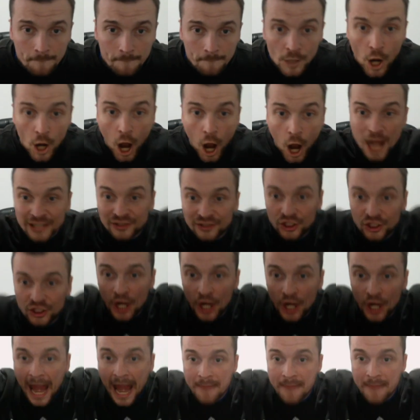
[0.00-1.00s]
Oh, he's
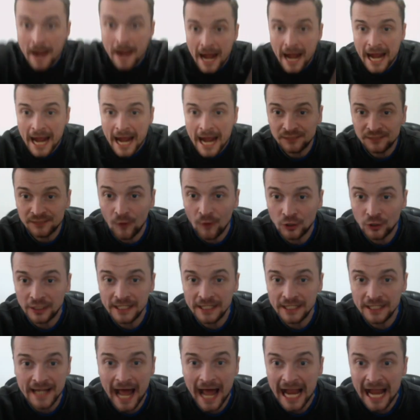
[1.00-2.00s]
done him! He's fucking
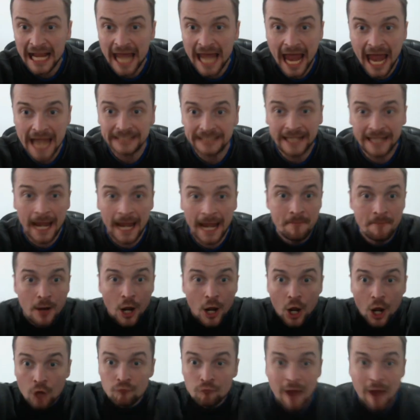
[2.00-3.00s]
annihilated him!
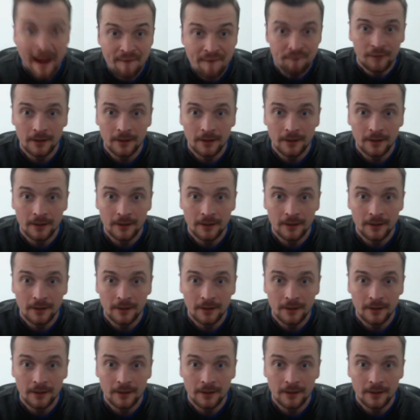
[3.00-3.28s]
Ref!